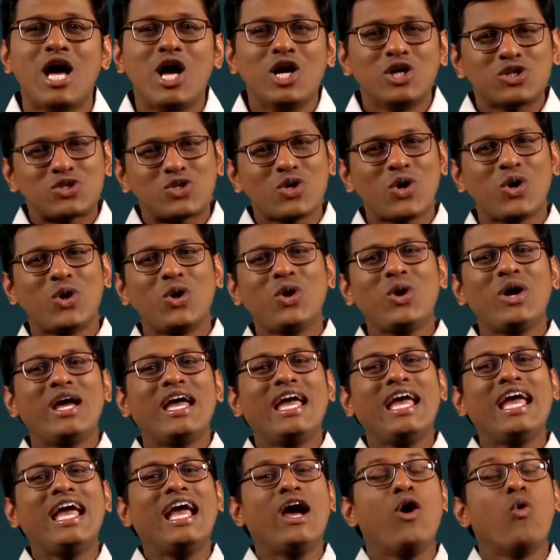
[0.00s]
So,
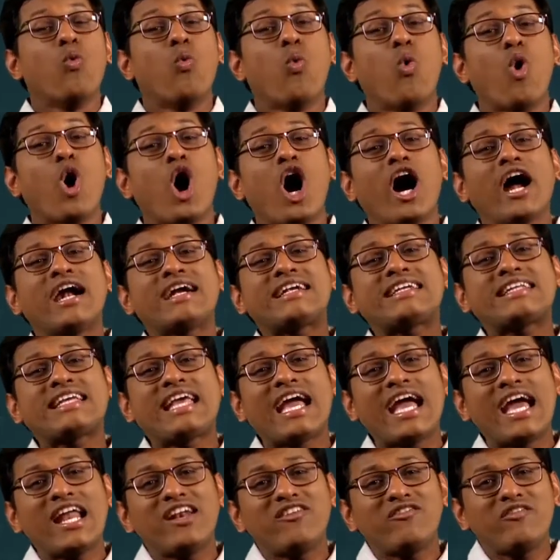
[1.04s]
What
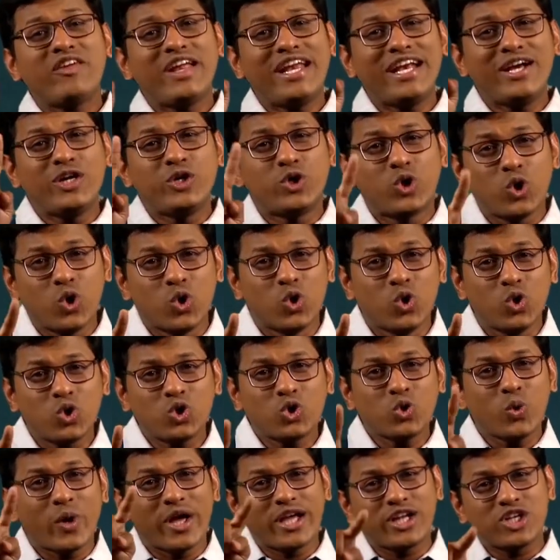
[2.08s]
can we do
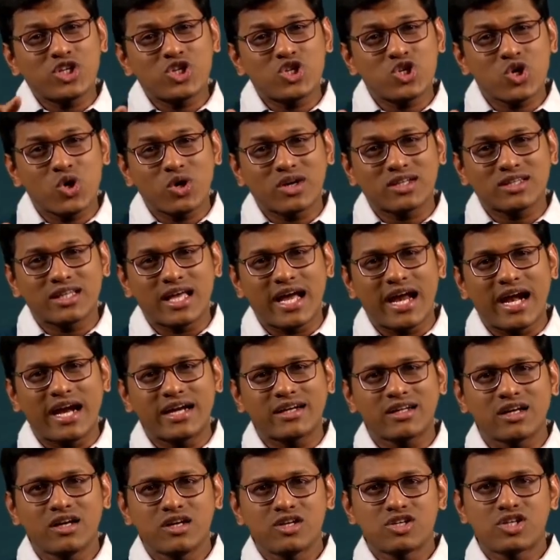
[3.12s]
to ensure
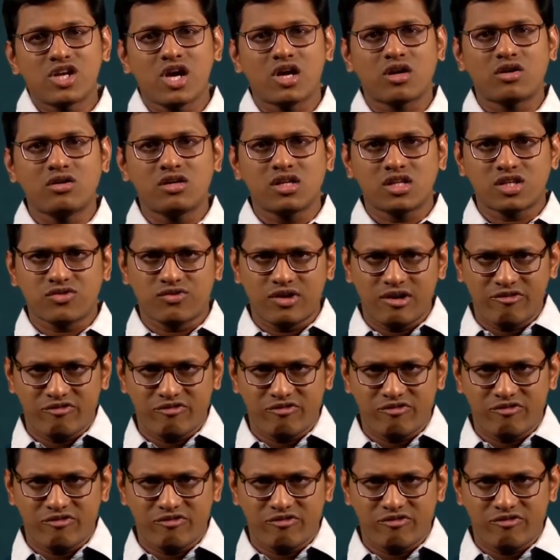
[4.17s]
that shareholders will